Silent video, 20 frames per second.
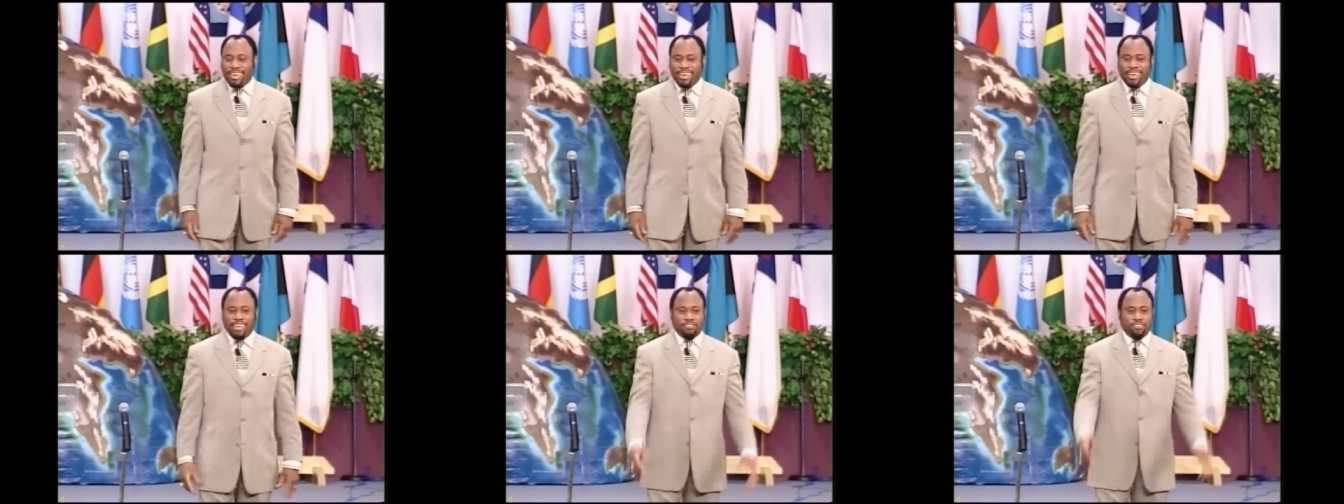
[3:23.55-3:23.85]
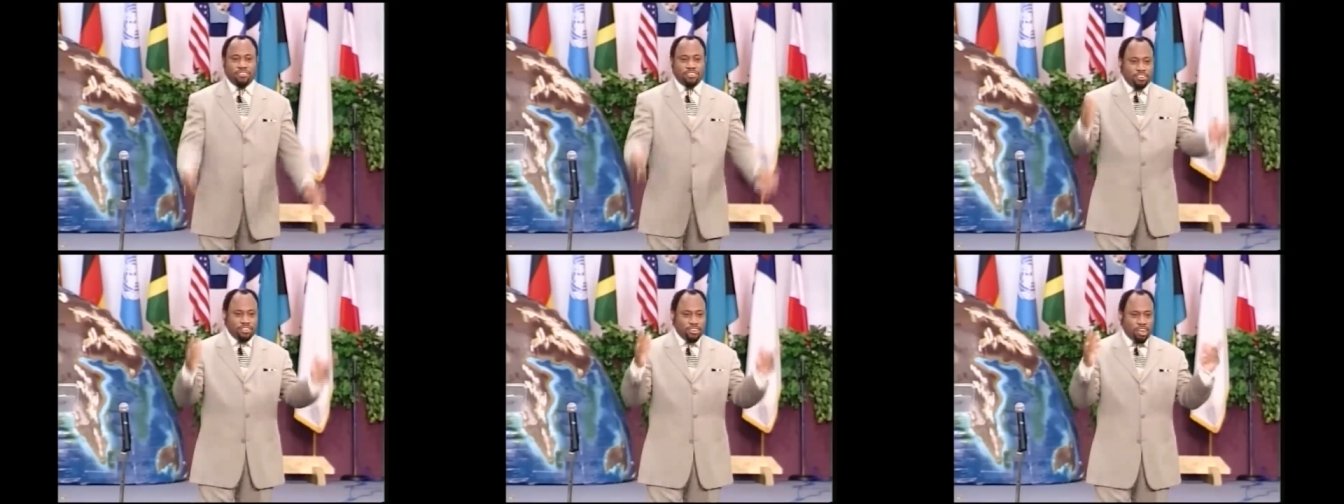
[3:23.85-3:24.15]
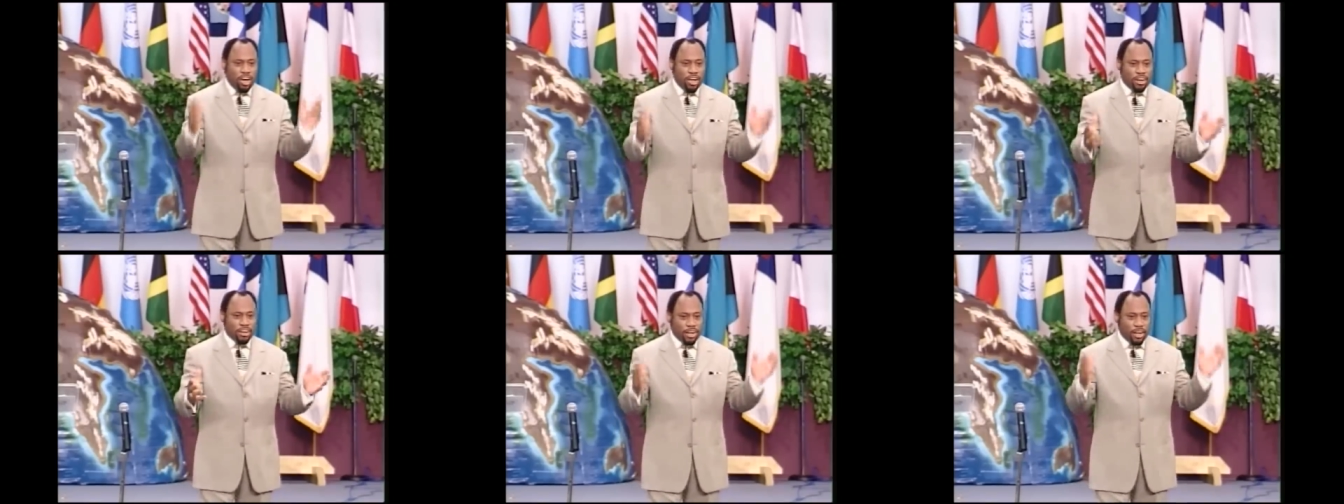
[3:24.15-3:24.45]
is
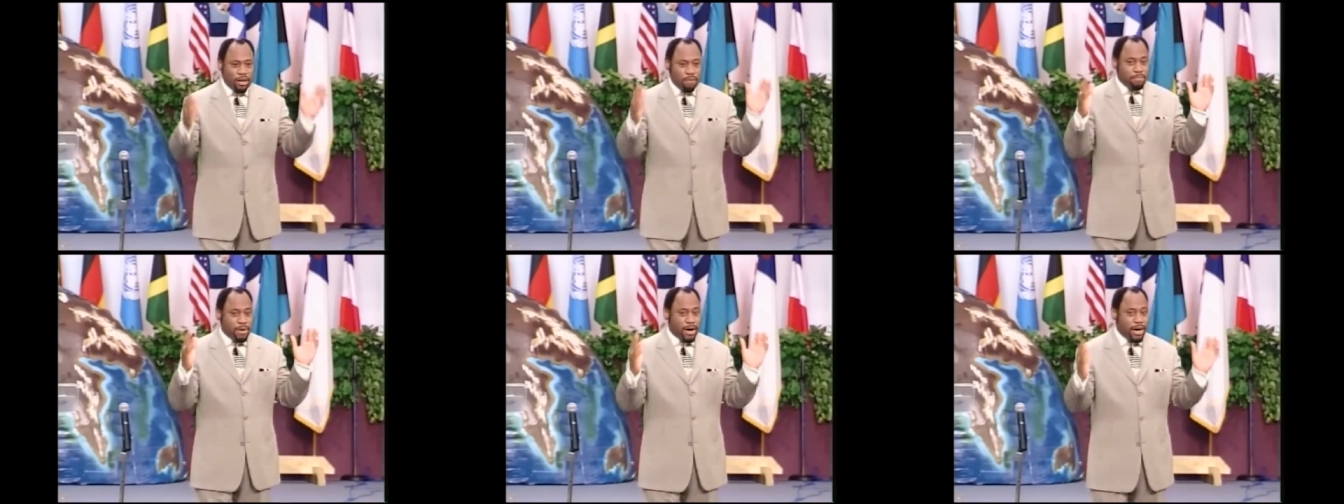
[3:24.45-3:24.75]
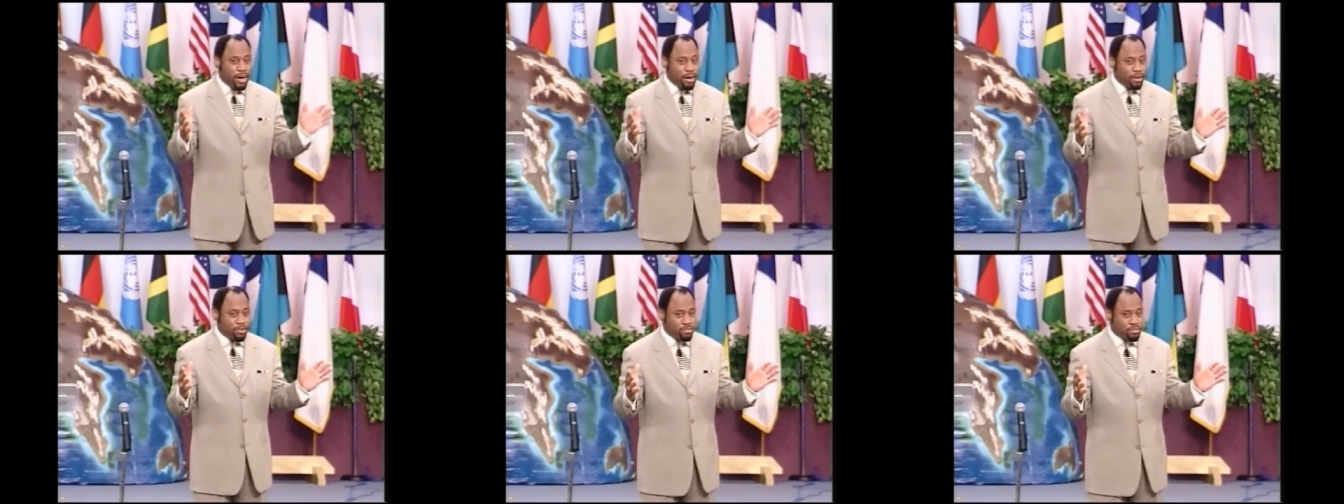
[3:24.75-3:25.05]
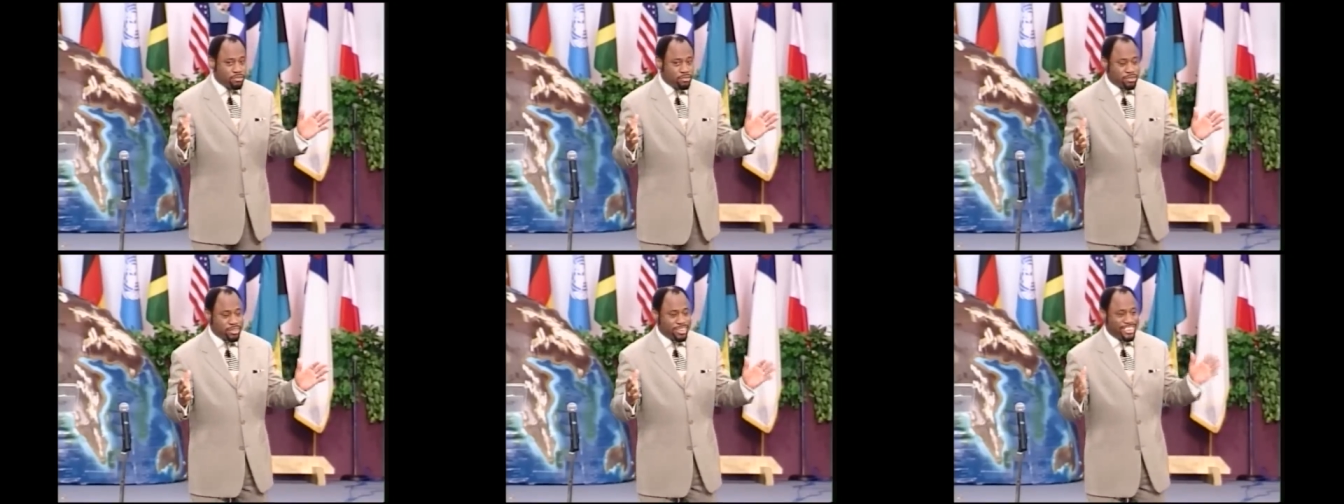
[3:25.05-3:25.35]
not
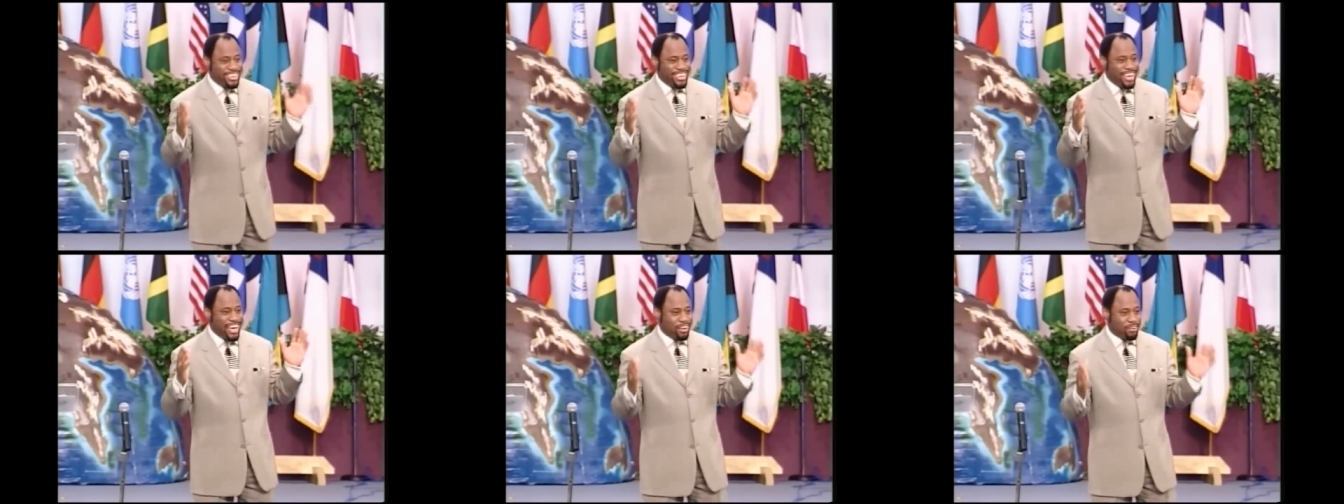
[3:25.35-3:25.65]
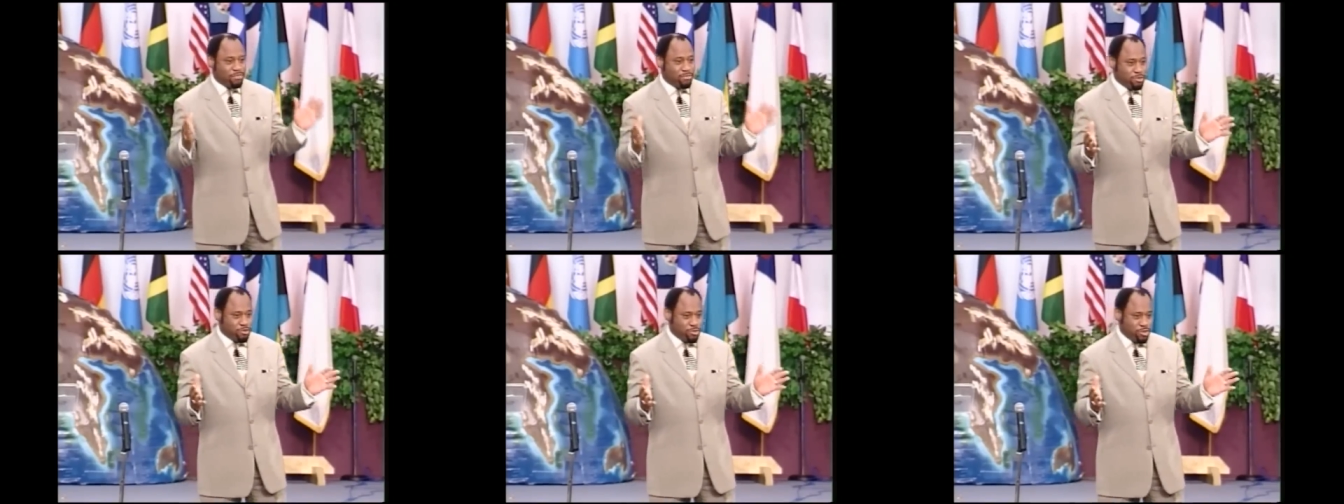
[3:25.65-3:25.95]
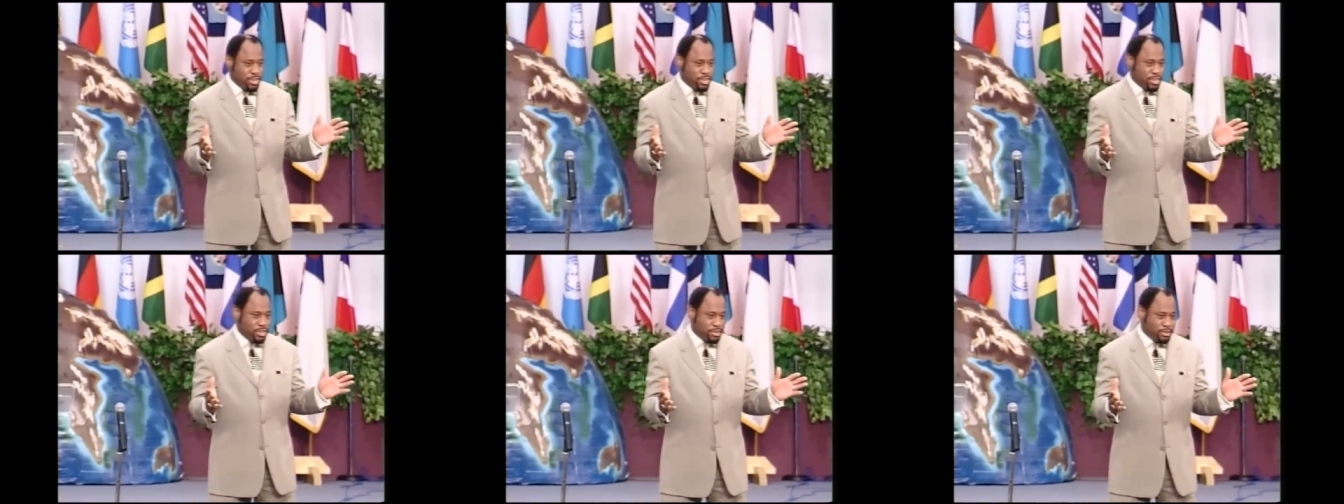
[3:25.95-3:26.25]
about
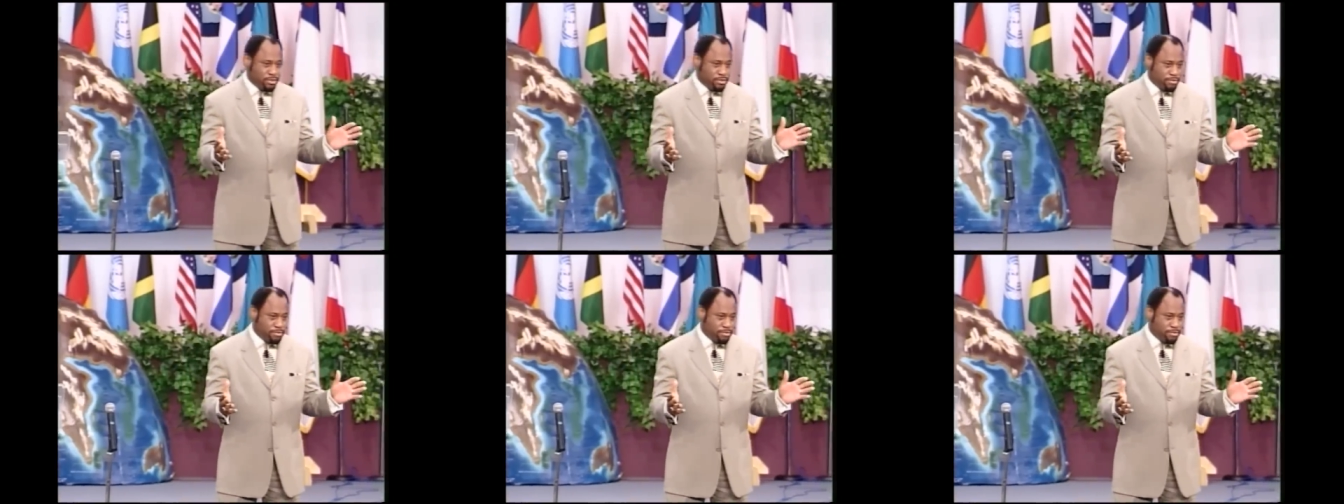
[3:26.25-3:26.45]
Calvary.